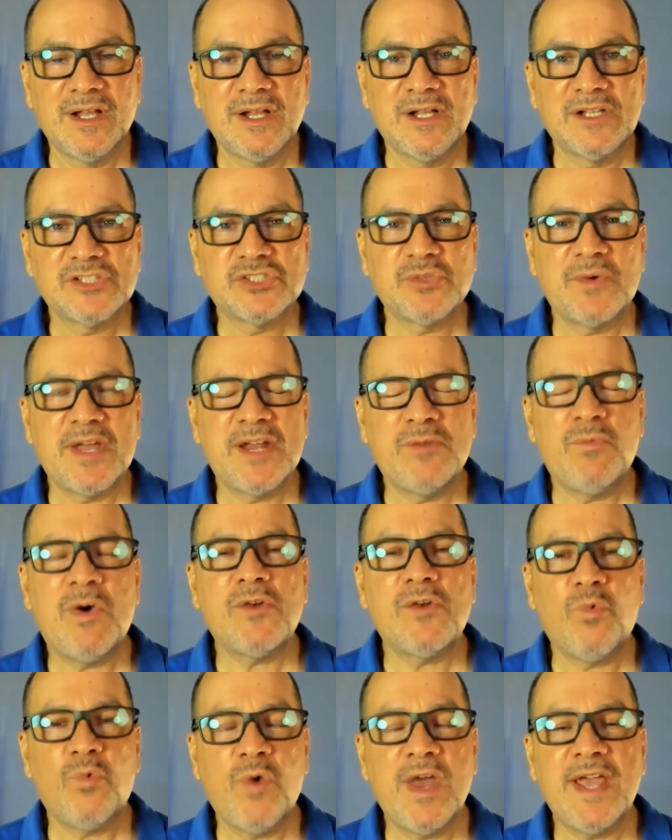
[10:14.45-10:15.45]
So in
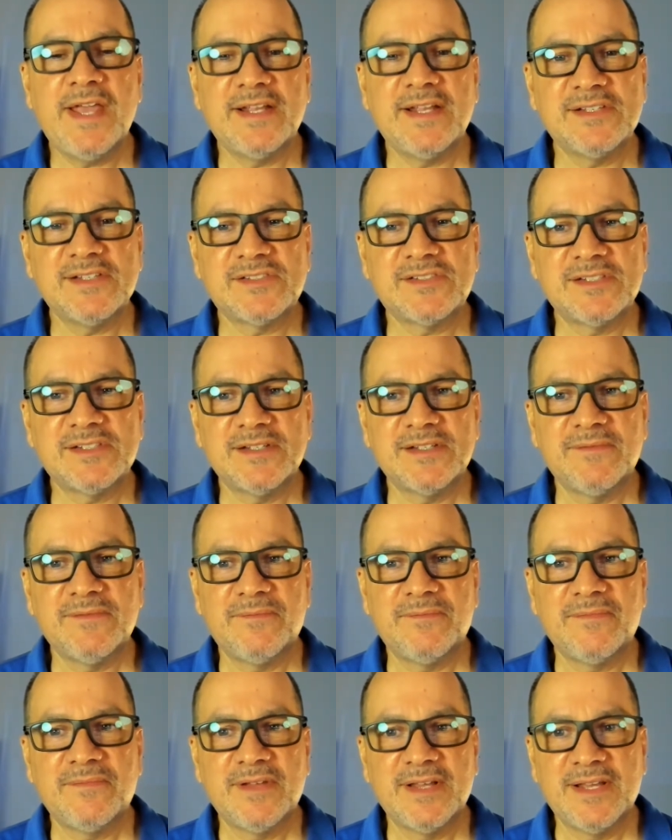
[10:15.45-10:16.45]
what ways,
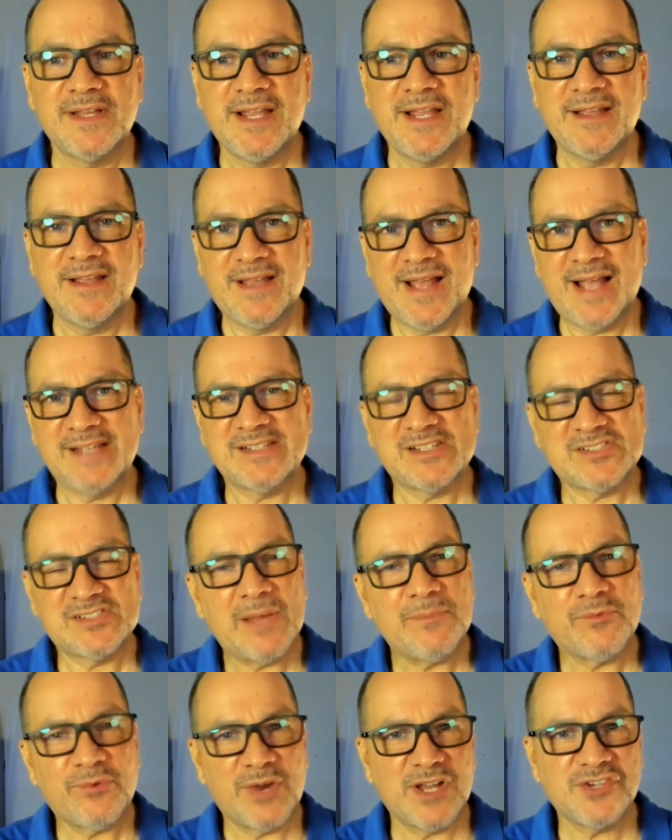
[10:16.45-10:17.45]
as a
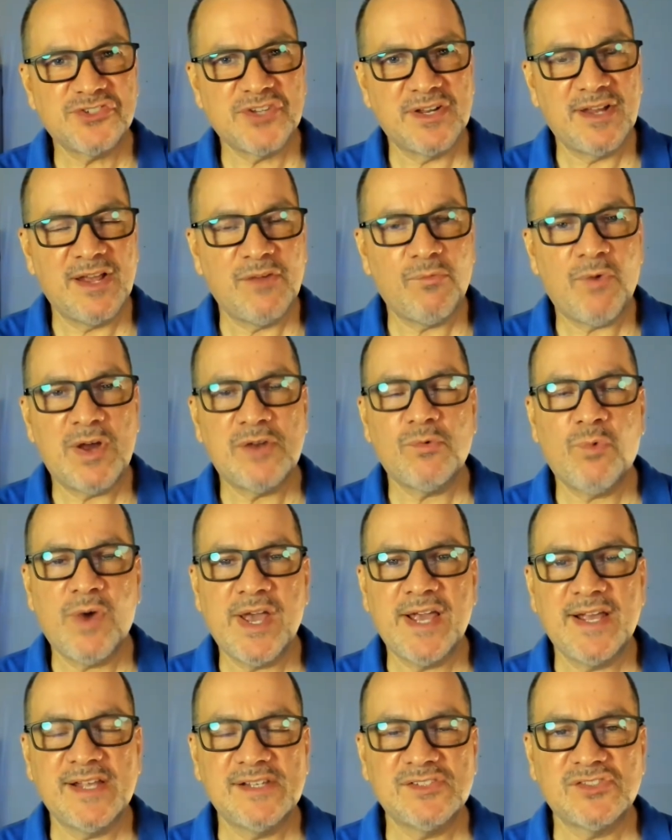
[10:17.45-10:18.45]
sub-question, in what
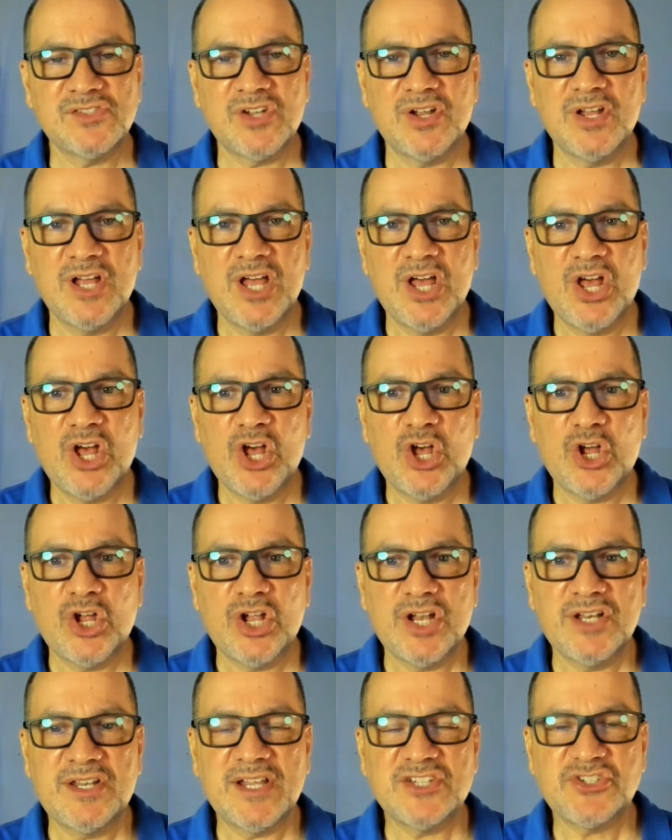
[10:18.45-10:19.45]
ways
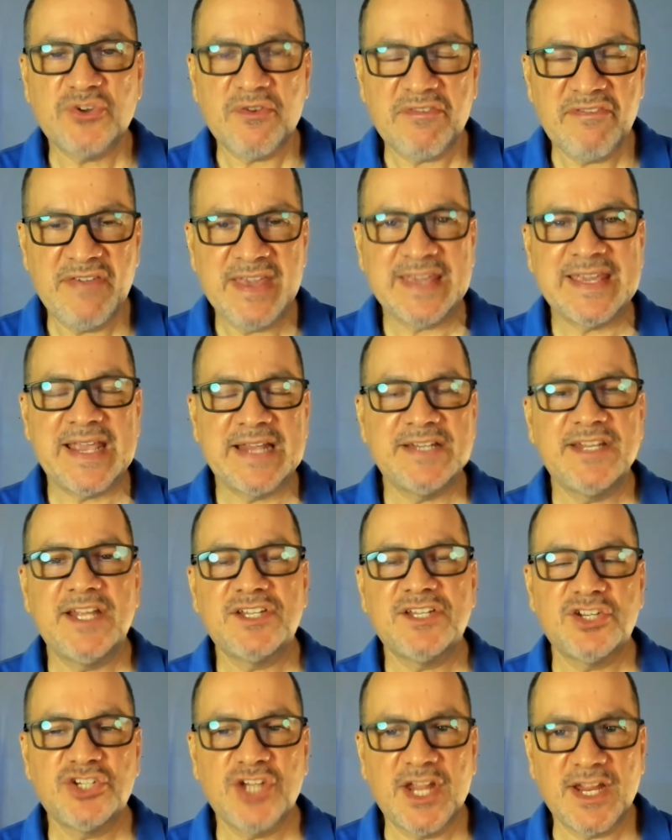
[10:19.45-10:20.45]
does your thinking need
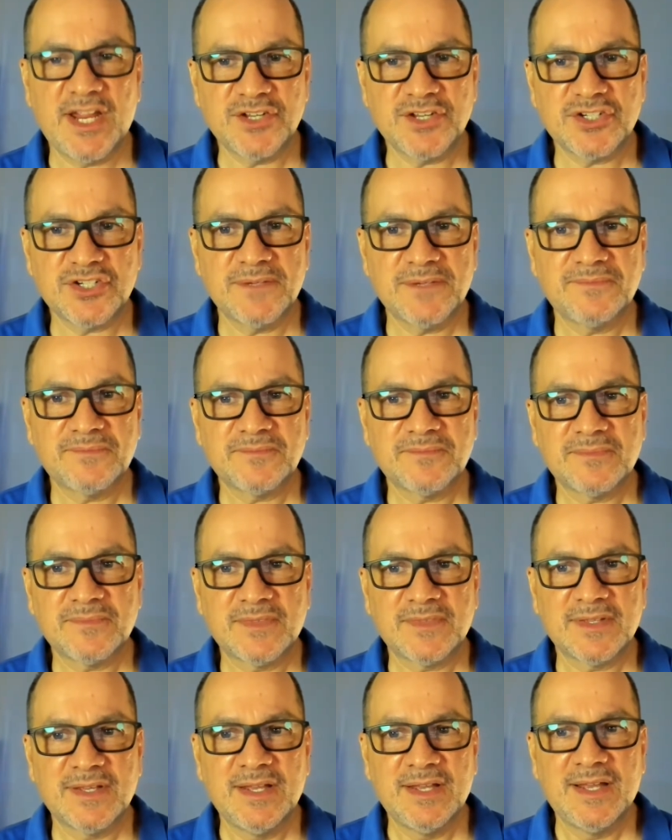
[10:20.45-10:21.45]
to change?
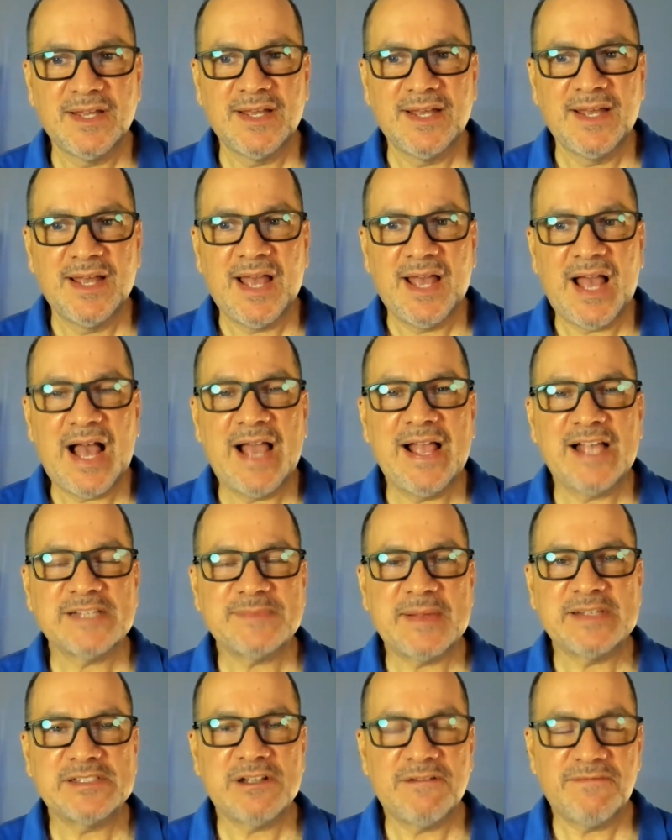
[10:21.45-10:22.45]
I ask
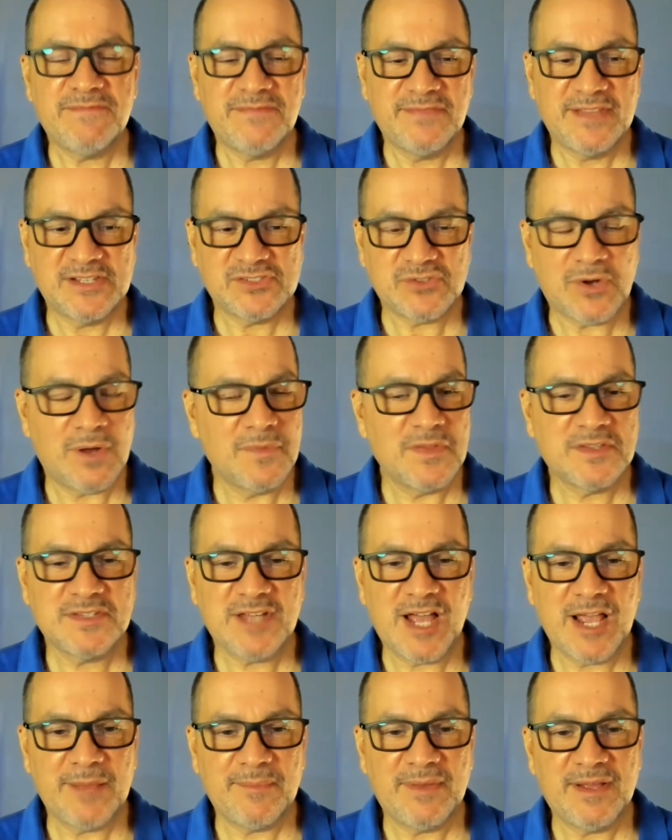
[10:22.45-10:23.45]
myself this all the
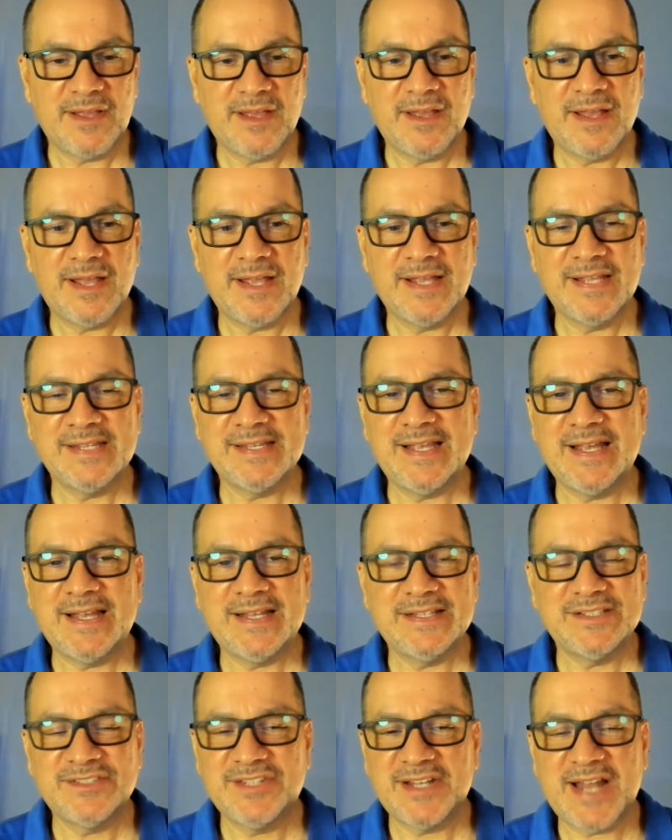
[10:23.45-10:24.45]
time.
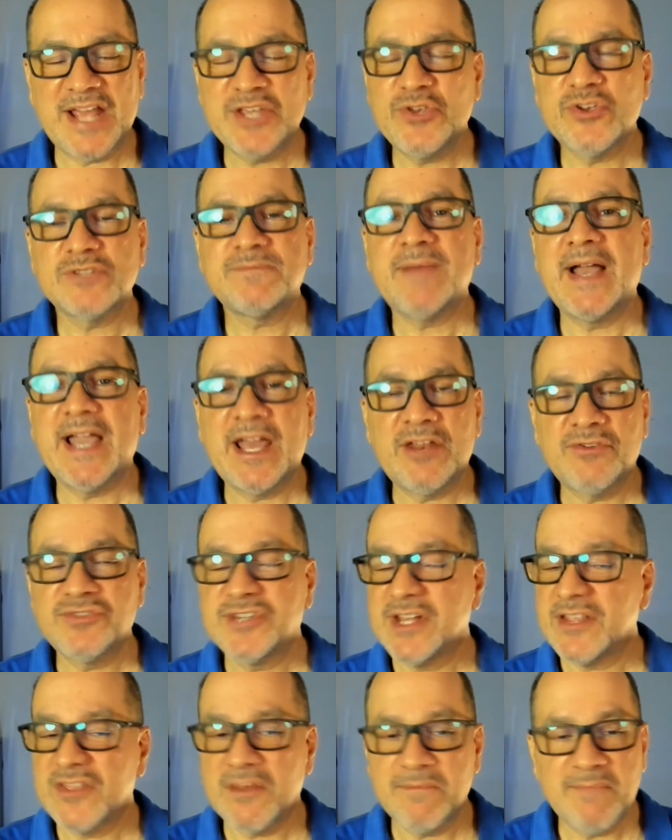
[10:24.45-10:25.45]
Did I use my
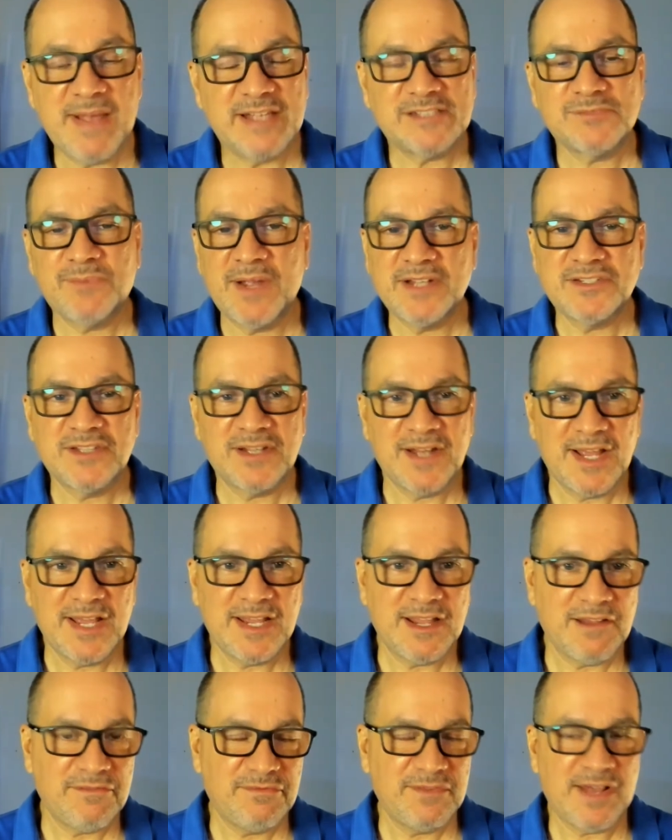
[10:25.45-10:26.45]
energy in the best way today?
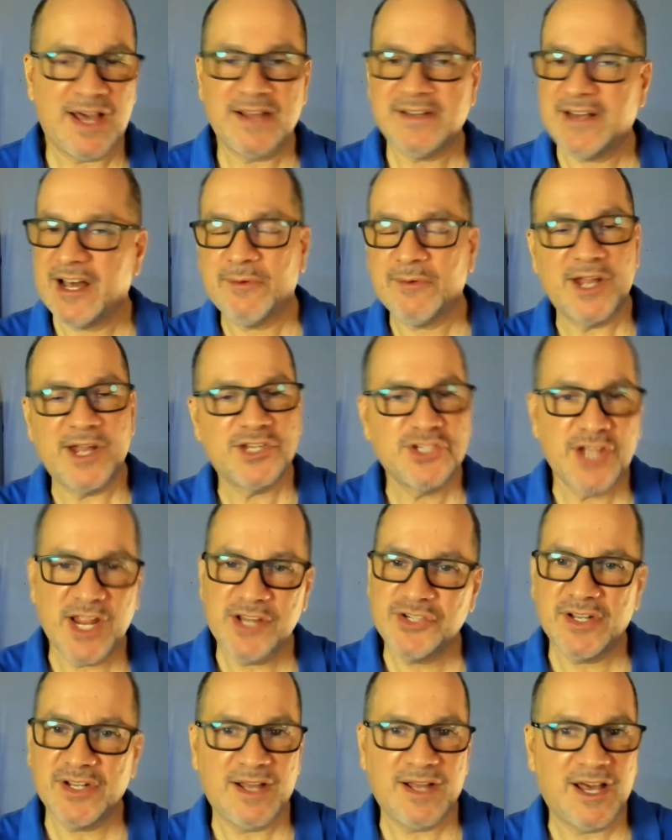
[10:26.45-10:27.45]
If not, how do I
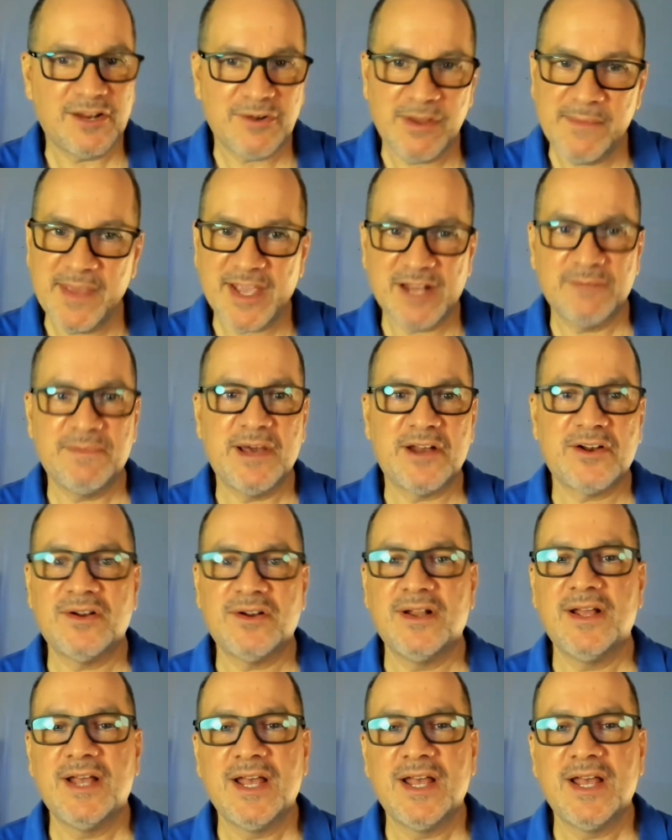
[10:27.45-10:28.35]
change it? How do I make it better?